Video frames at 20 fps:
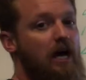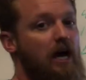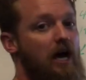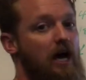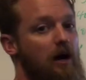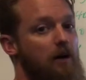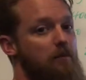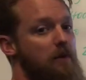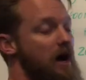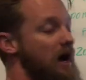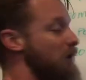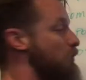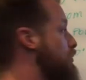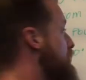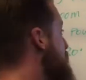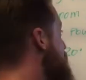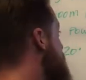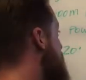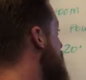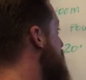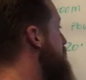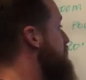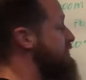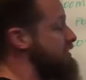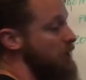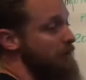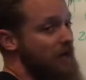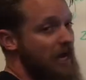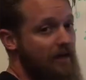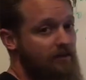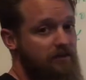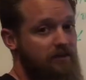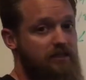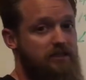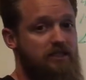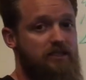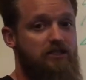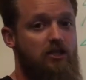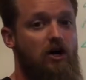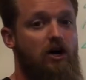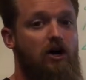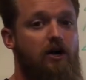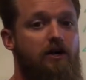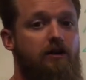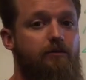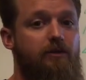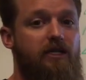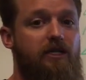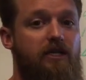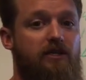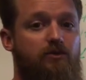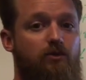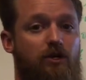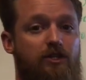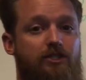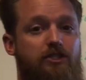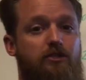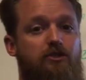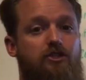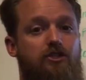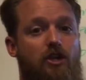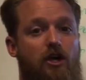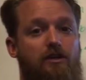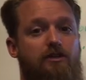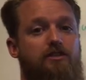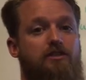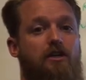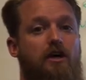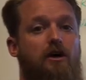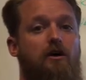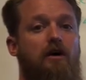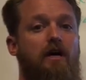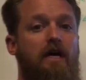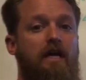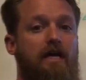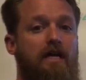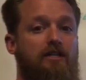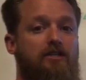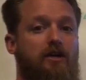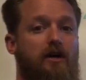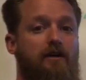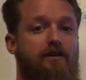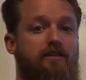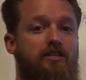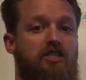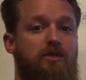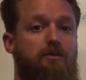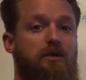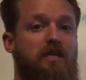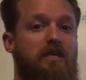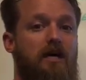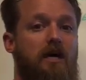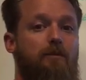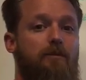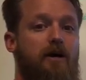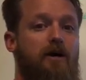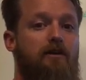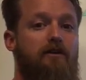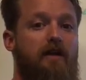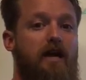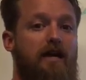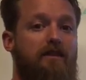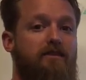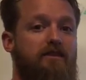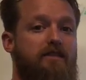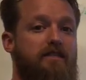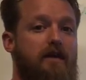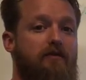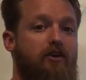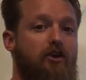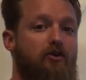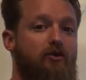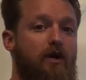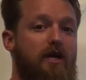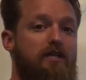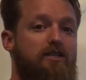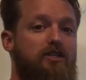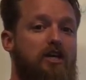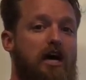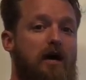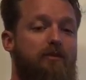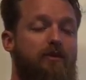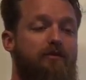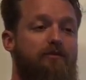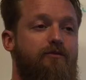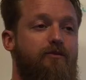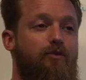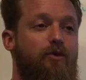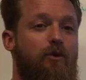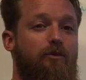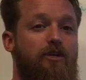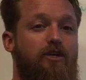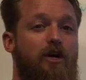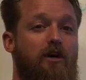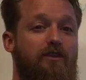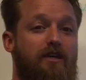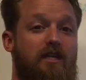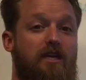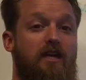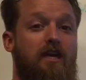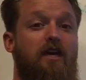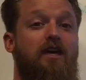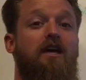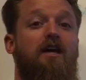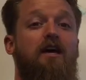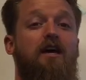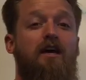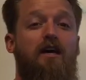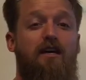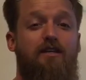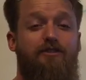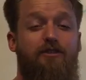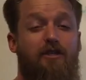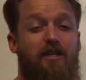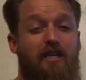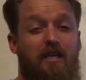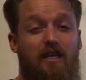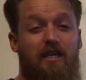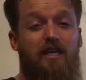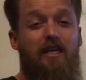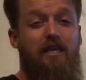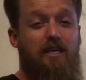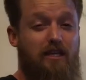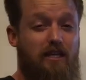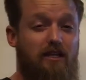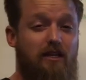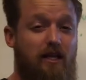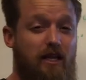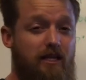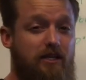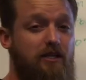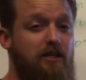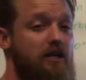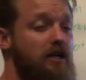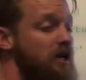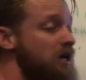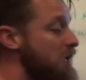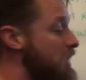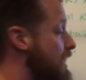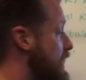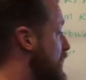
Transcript: I will tell you, some athletes, it's hard because once you start slow, it's hard to speed up. Other athletes have a great job of what we call the kick, and so they can kick it in later.